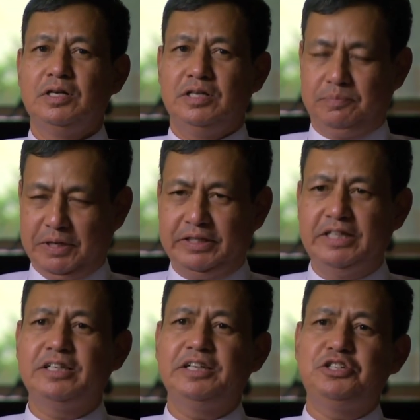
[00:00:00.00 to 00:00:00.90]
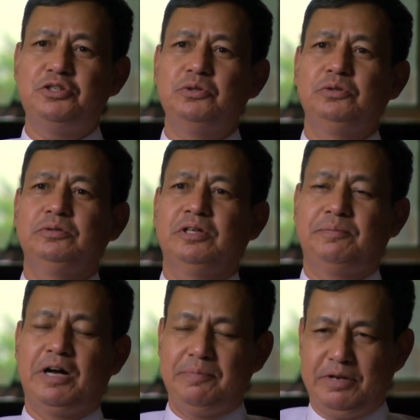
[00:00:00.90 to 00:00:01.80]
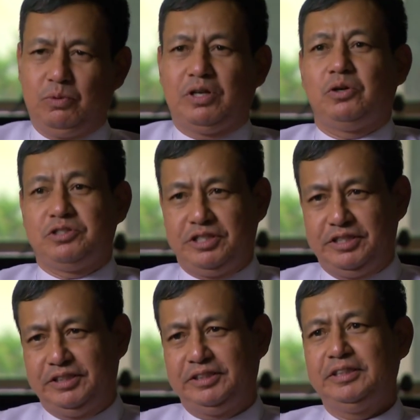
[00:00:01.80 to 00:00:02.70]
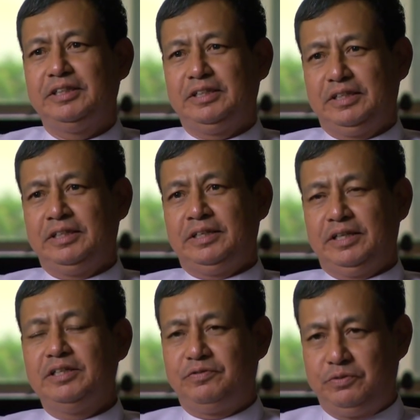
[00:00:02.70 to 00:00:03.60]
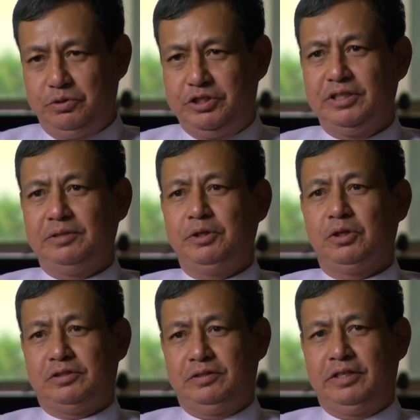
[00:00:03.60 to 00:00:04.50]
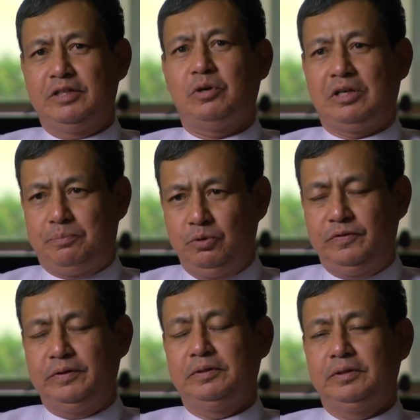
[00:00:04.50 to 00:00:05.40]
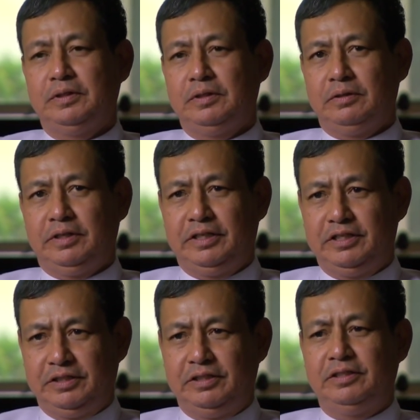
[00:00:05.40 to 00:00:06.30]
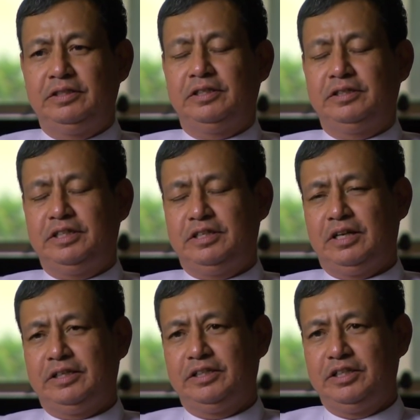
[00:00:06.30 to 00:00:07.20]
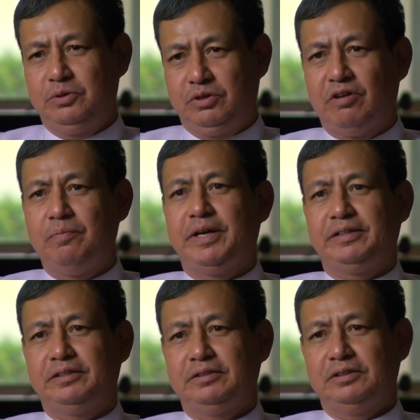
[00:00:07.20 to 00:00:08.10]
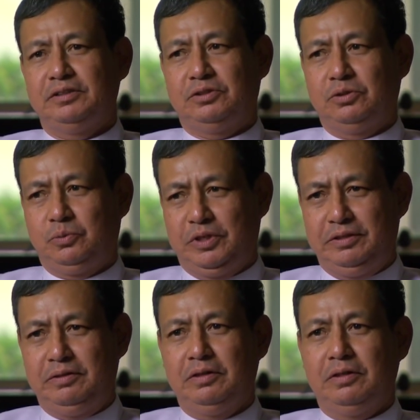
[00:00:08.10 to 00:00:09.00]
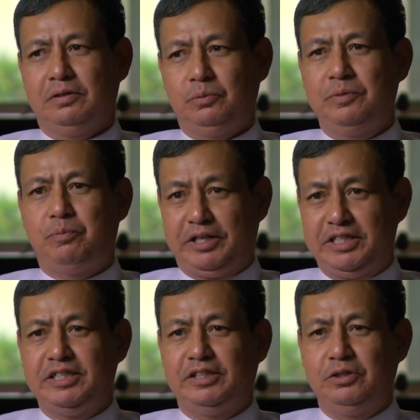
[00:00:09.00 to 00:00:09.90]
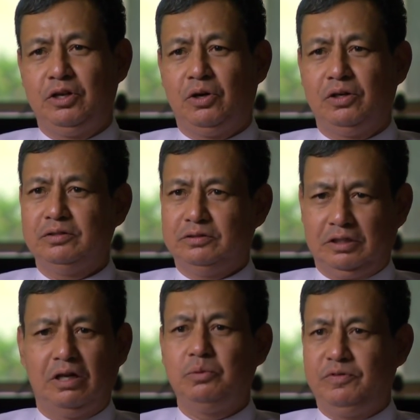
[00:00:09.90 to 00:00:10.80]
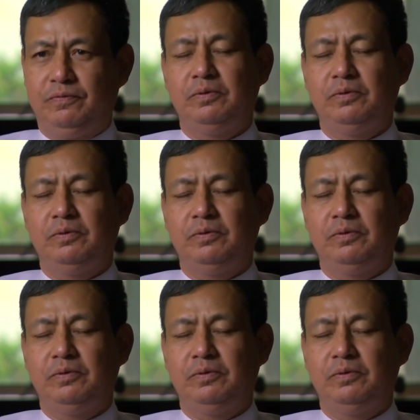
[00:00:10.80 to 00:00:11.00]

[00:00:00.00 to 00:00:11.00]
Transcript: Yeah, but that's an issue the parliament will consider in the future because that's what approved in the, the under the new government. So when we practice the law, now we